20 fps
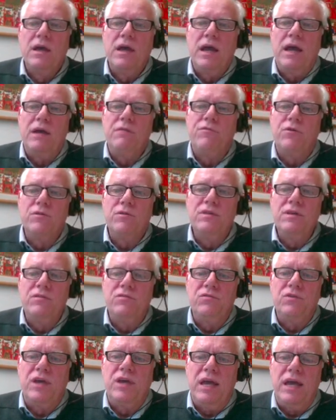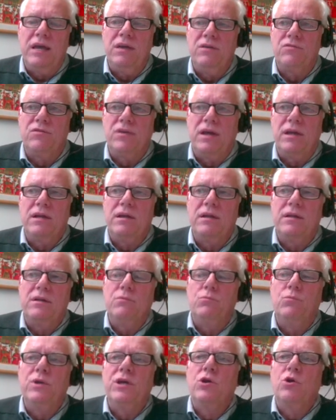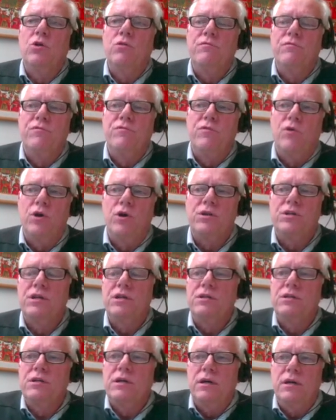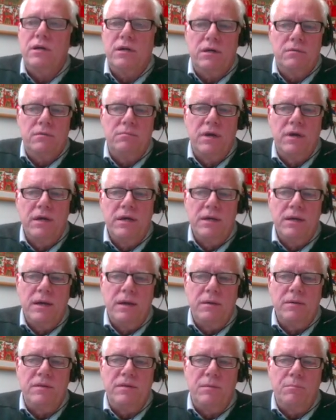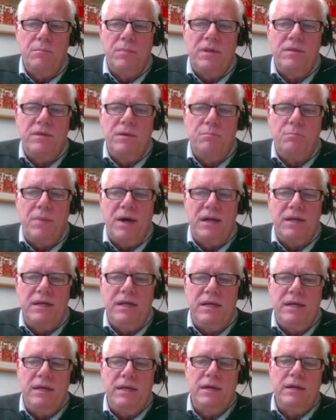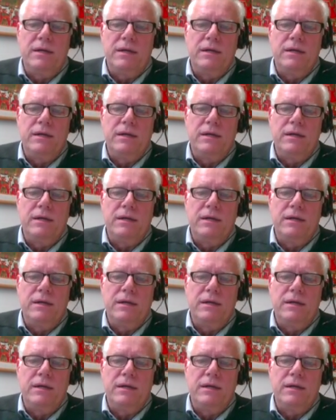And for this case, and we converted the money